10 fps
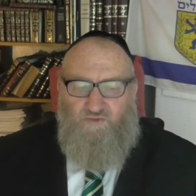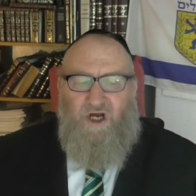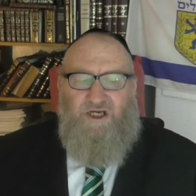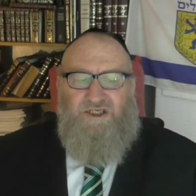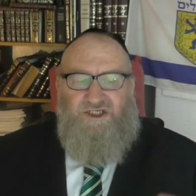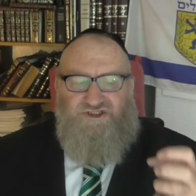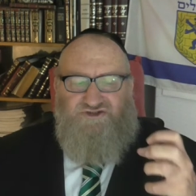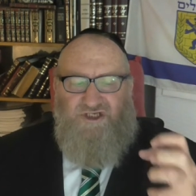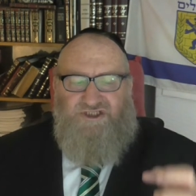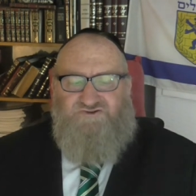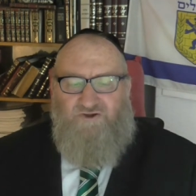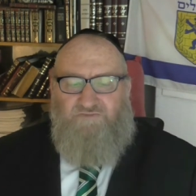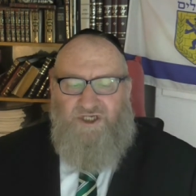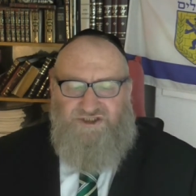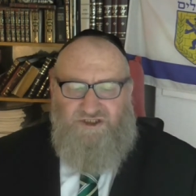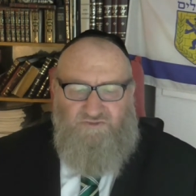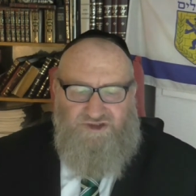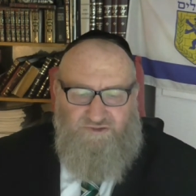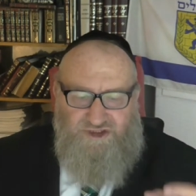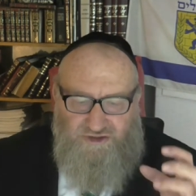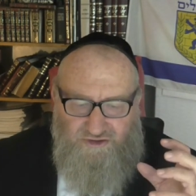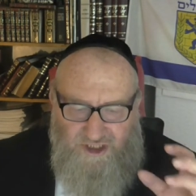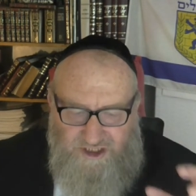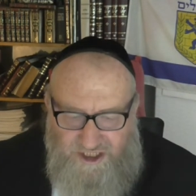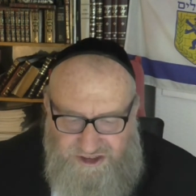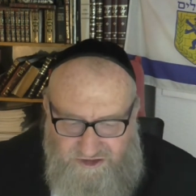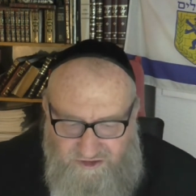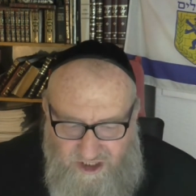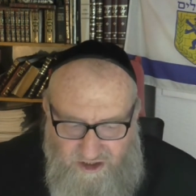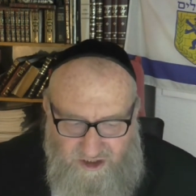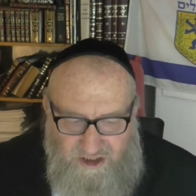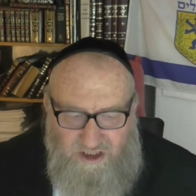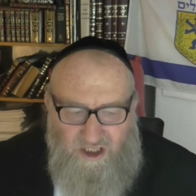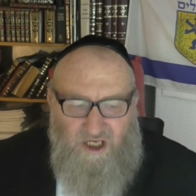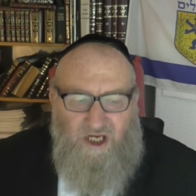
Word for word: One is transformation, which we saw in the case of the herring.